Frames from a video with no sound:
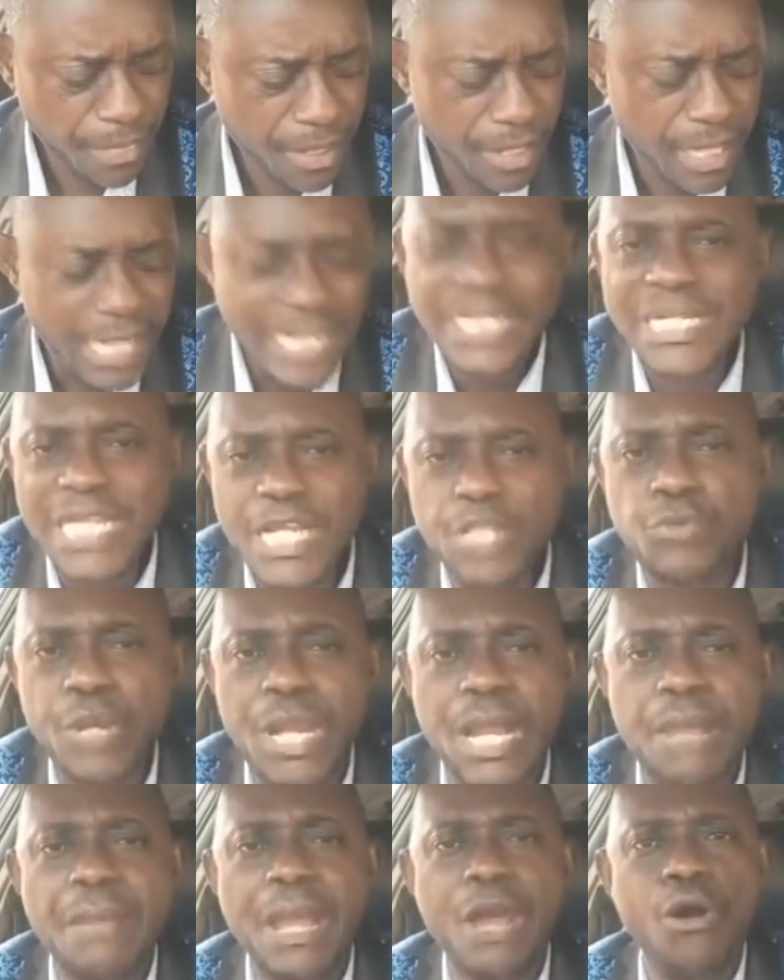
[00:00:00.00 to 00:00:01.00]
this one
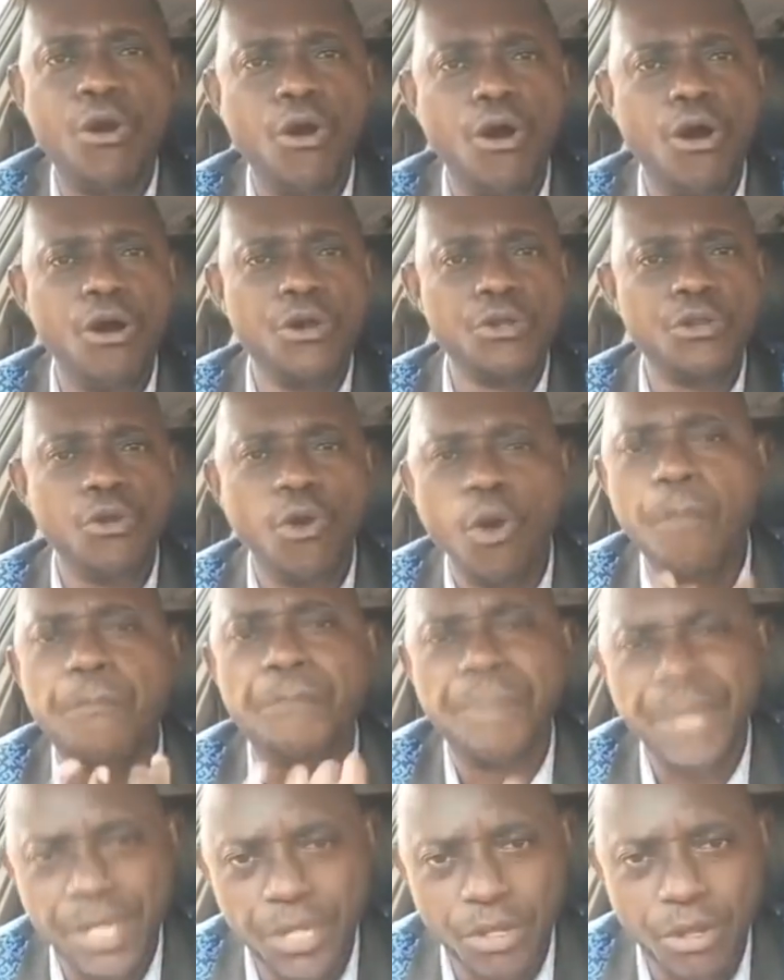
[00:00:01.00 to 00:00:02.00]
is my own
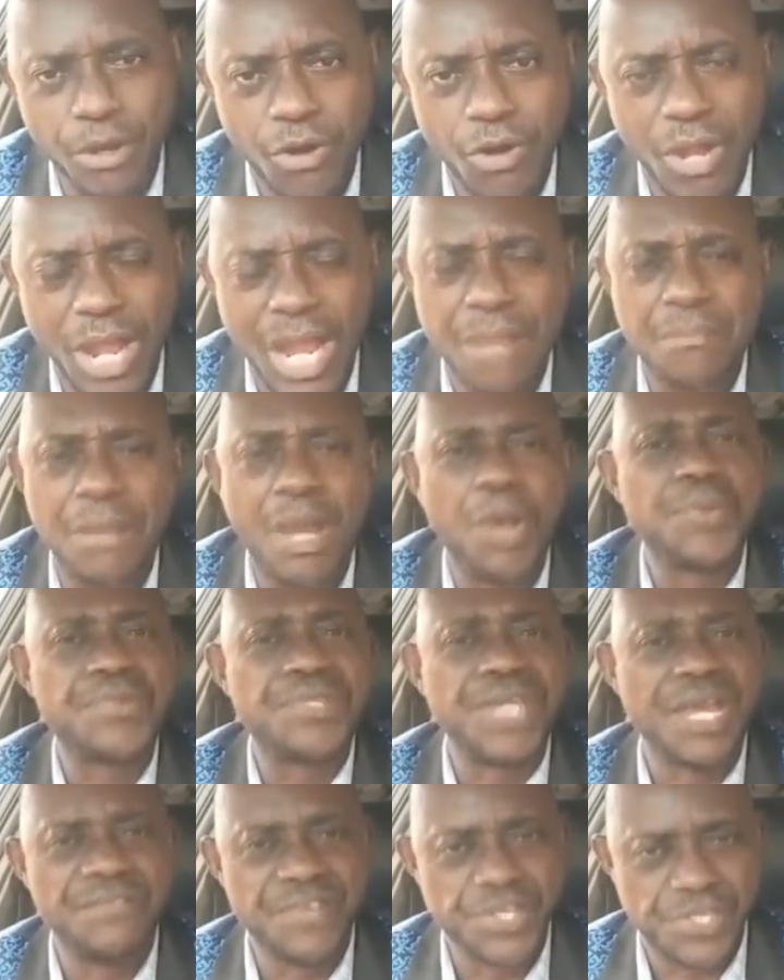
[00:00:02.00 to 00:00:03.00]
opinion and my
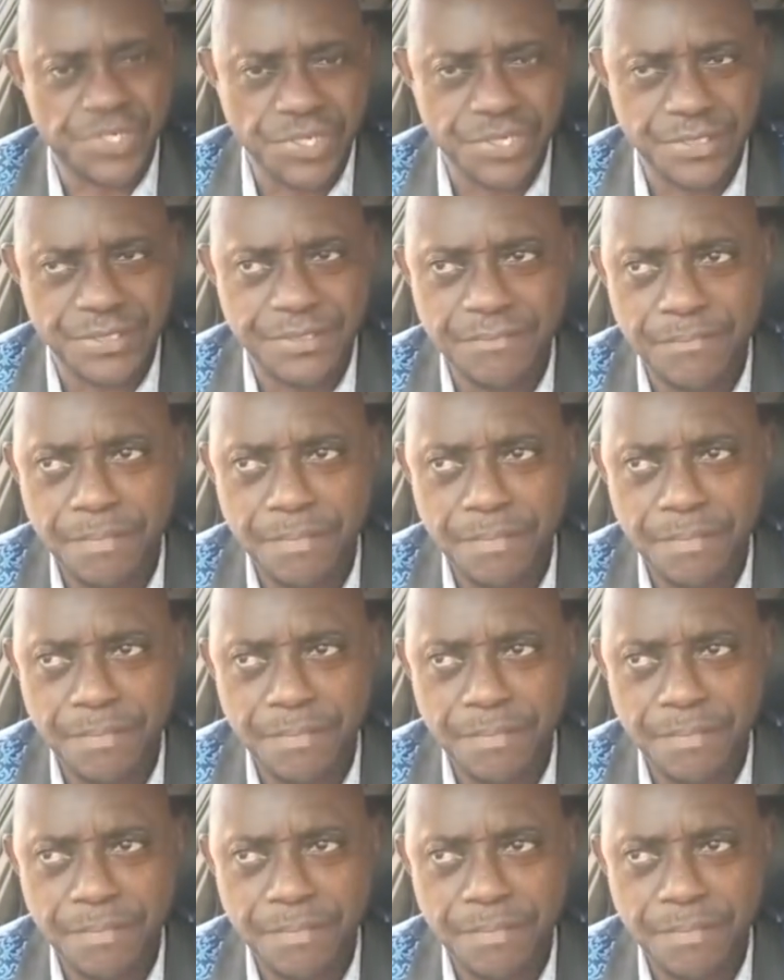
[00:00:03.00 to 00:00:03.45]
observation.